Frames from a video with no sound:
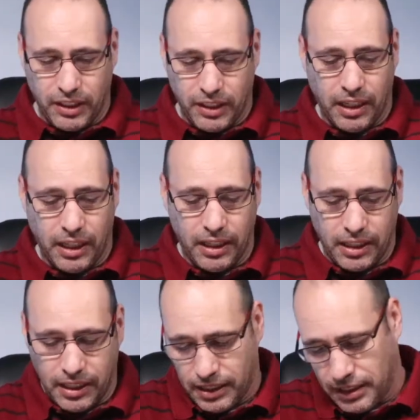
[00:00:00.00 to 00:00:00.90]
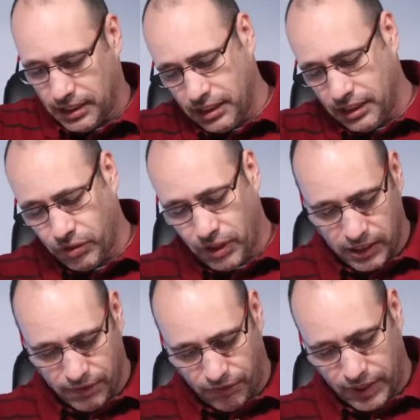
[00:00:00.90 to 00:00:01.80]
well, this
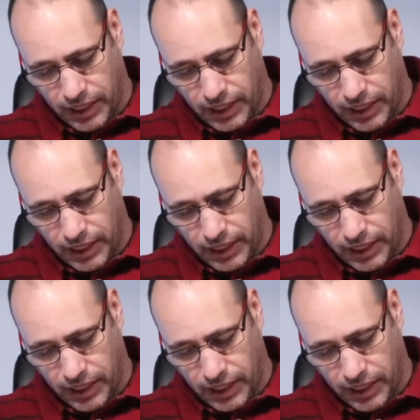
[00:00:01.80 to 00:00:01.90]
one